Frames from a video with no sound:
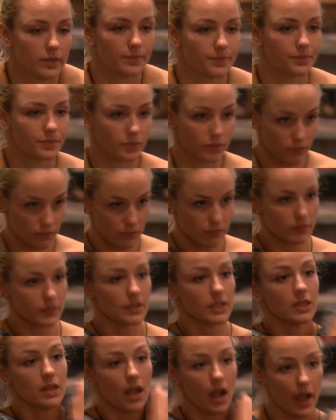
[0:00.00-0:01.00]
to play
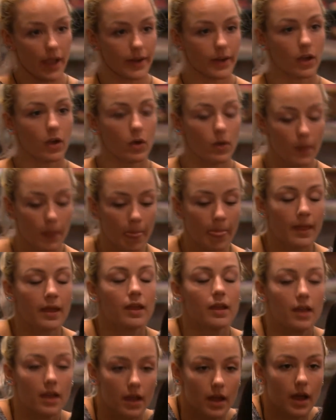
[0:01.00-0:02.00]
Hamza's game. I'm not here to play
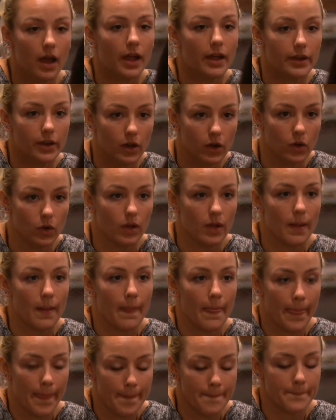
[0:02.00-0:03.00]
Ryan's game. I'm not
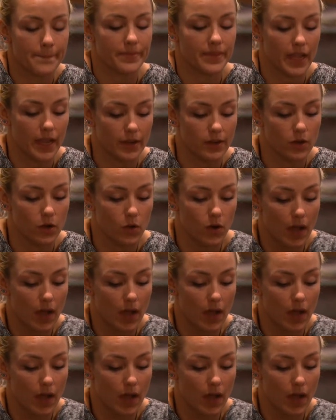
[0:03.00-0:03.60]
here to play Will's game.